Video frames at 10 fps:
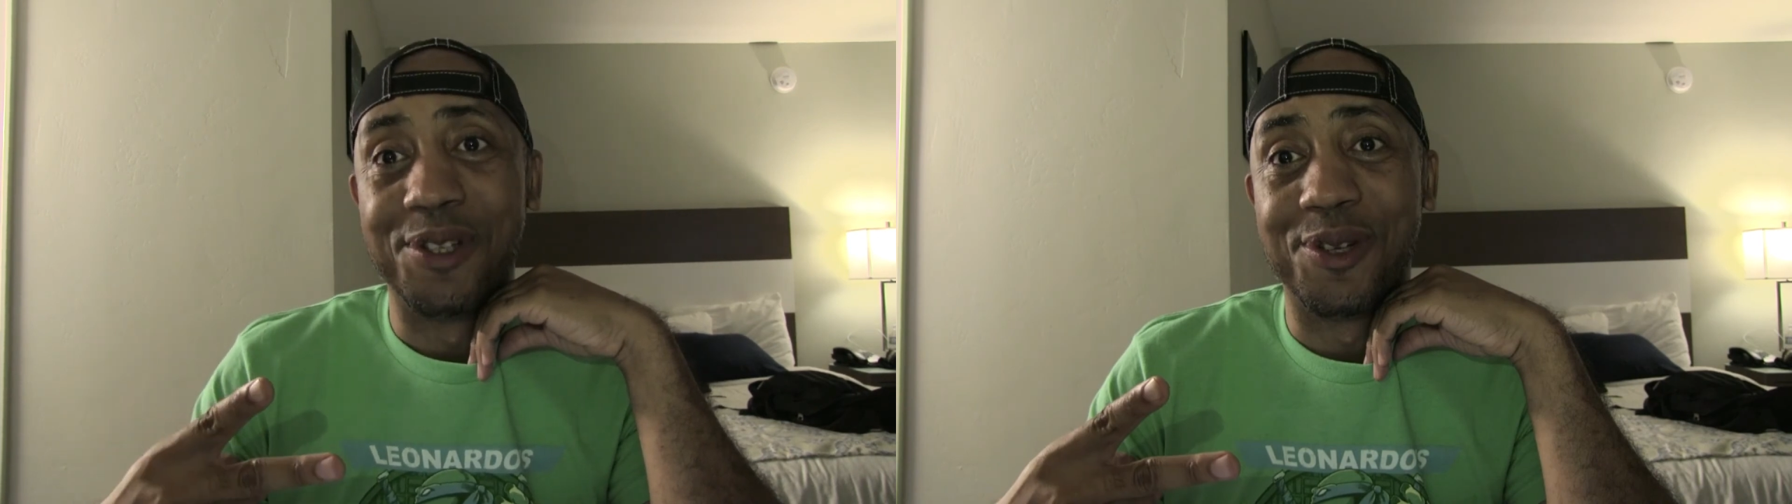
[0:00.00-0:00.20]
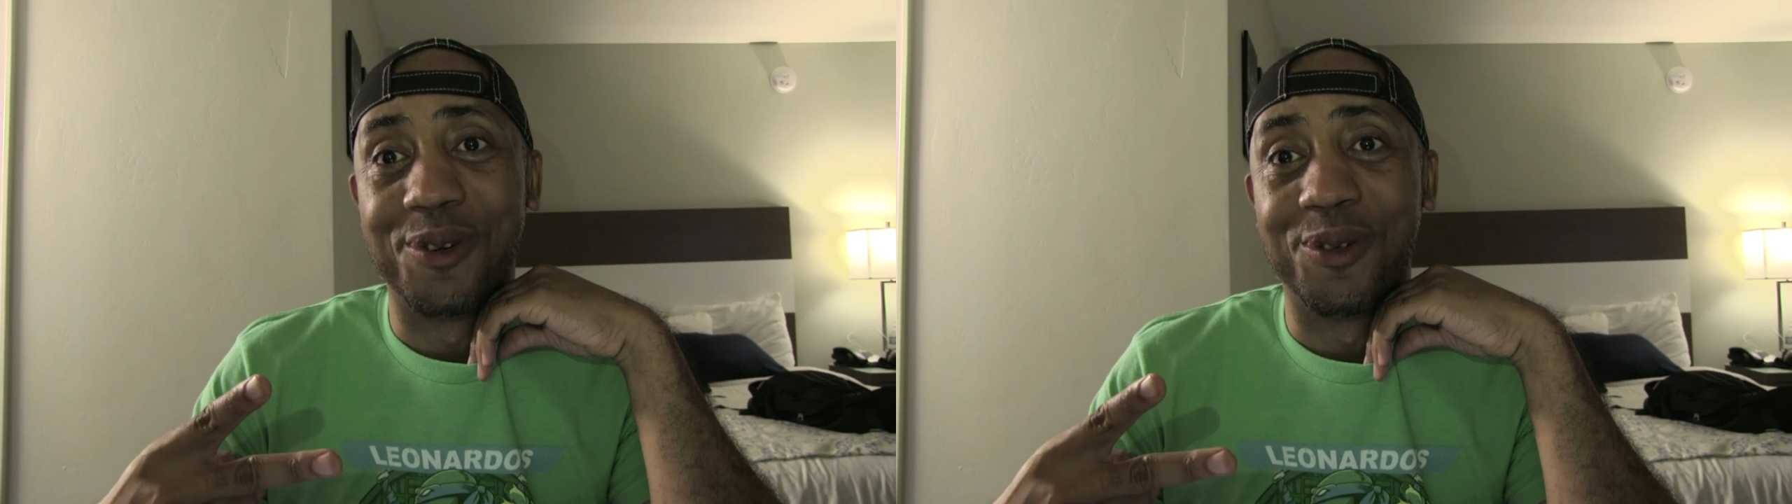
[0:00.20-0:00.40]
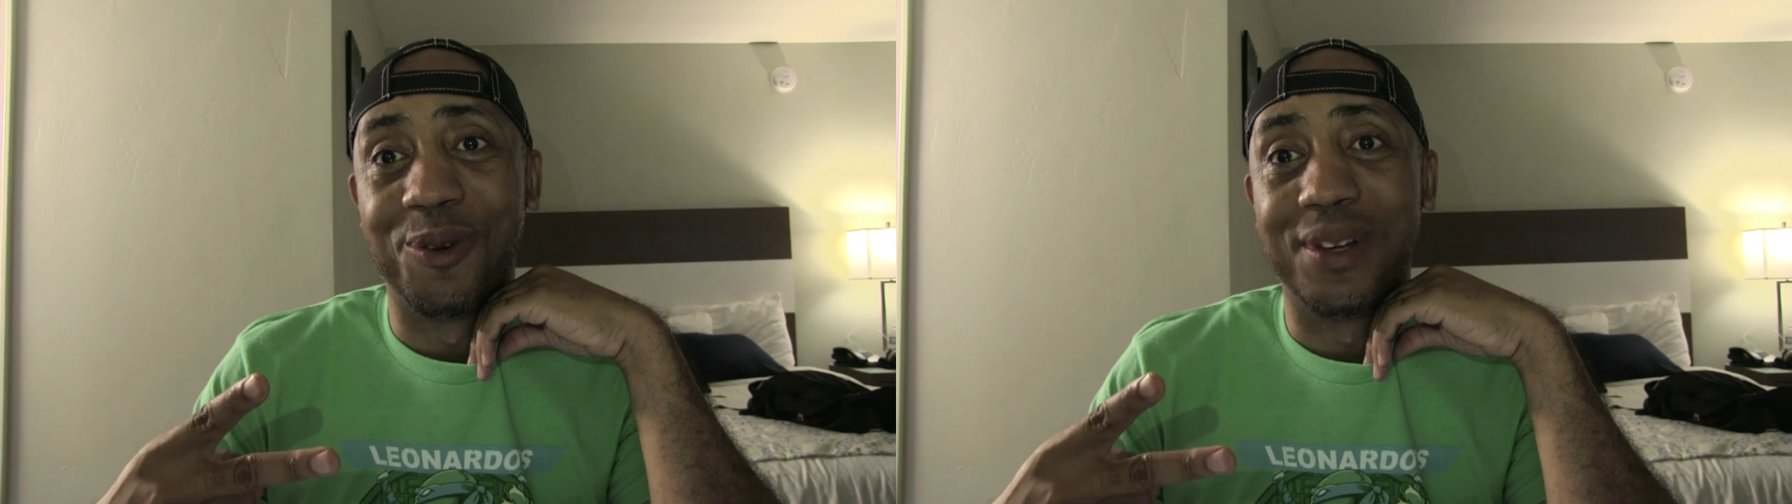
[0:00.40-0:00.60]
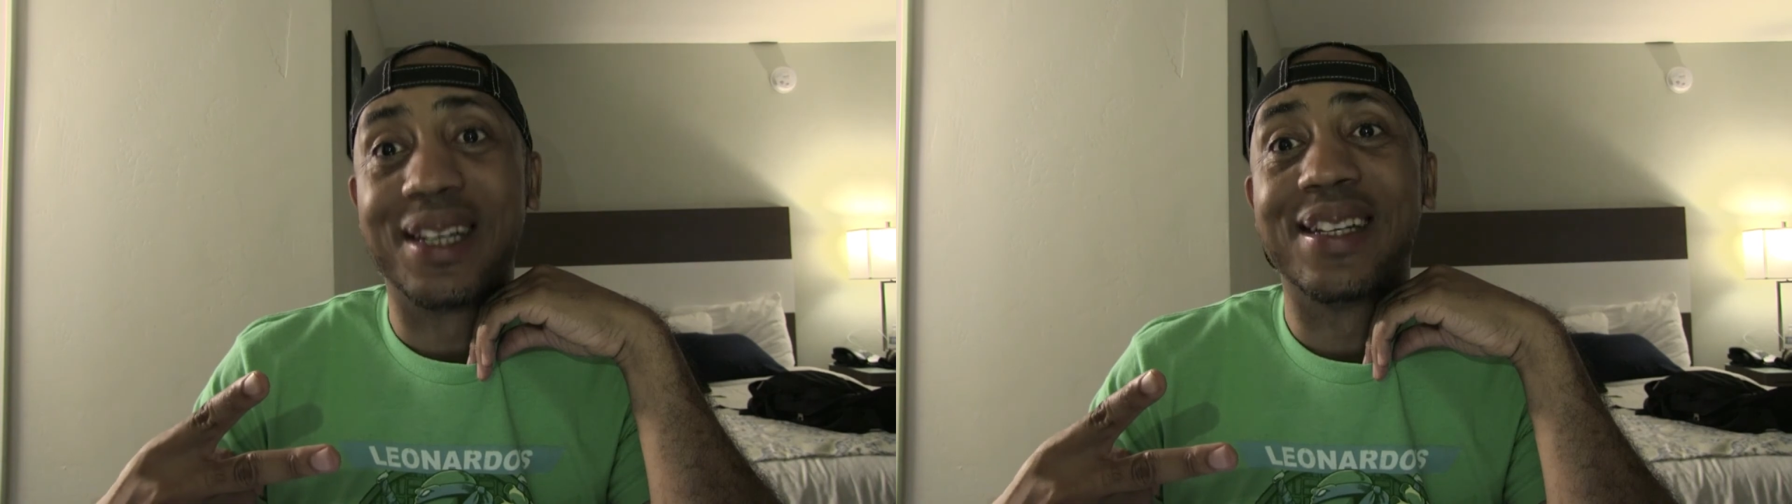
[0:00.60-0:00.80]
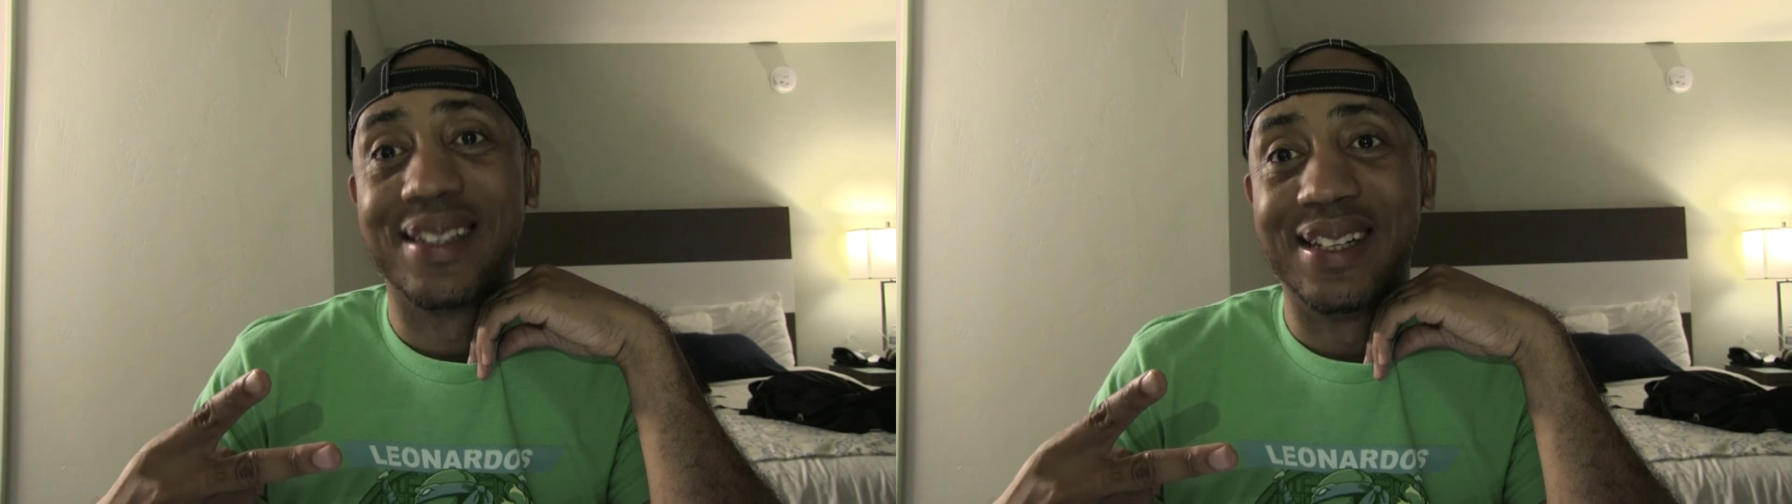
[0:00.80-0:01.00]
the Turtle
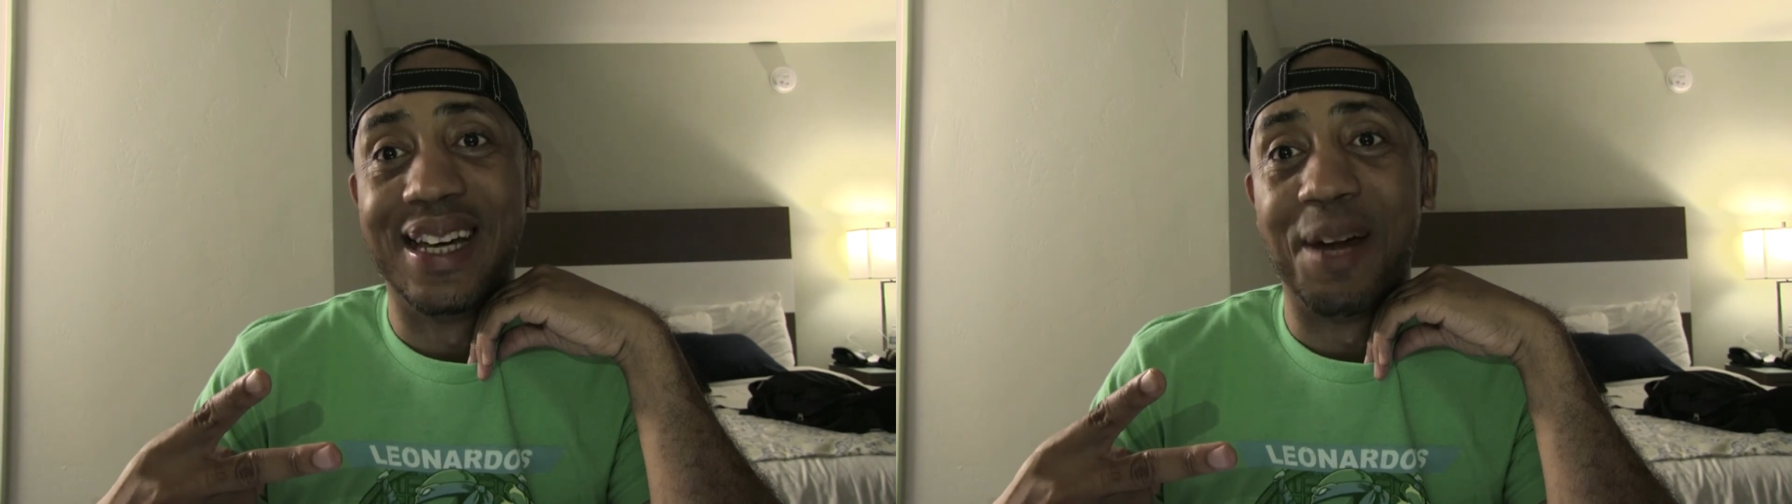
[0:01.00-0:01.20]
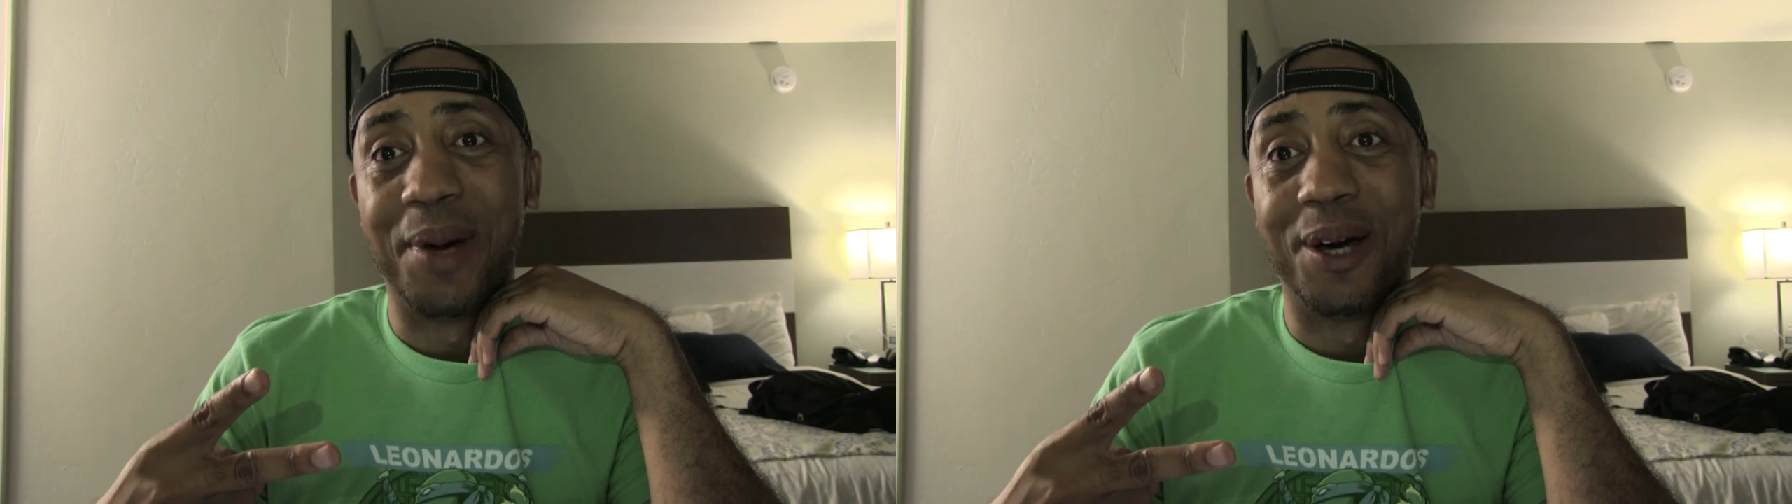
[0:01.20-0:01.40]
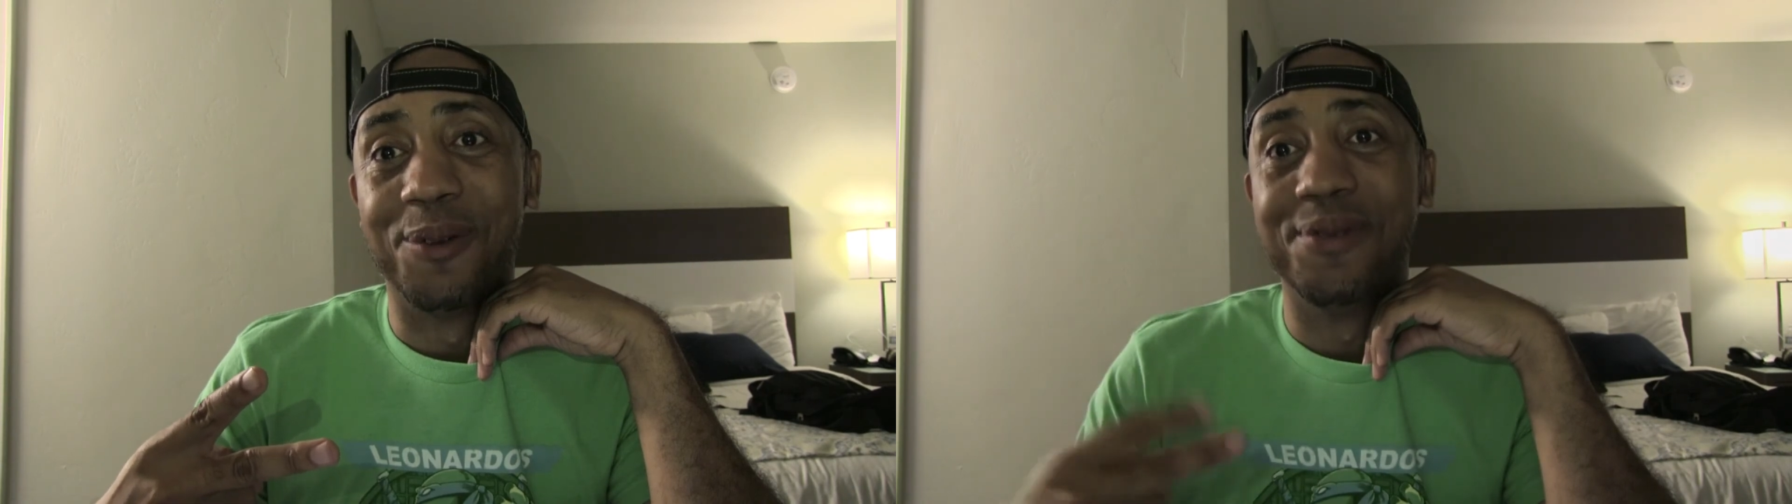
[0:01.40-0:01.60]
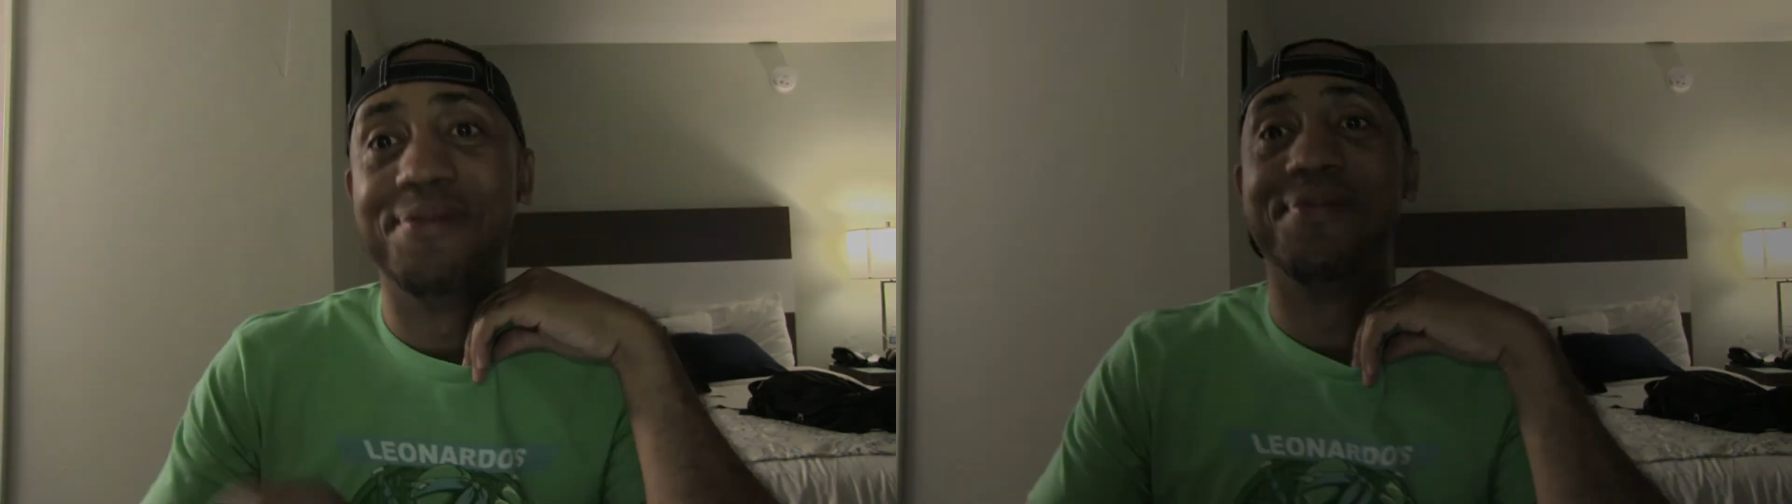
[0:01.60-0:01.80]
Dork, and I'm out.